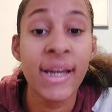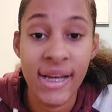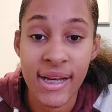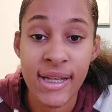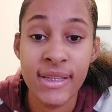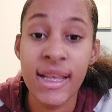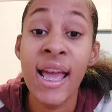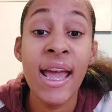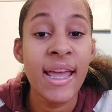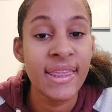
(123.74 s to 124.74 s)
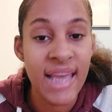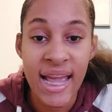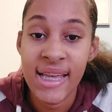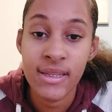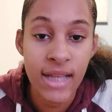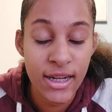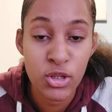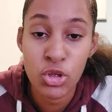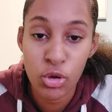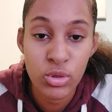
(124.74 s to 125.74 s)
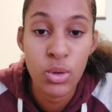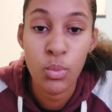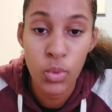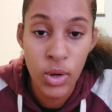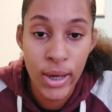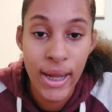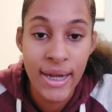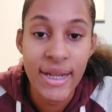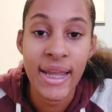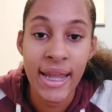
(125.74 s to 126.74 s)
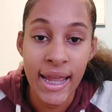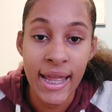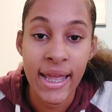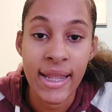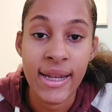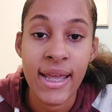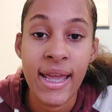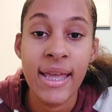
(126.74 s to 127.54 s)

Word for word: because they is not a chosen one and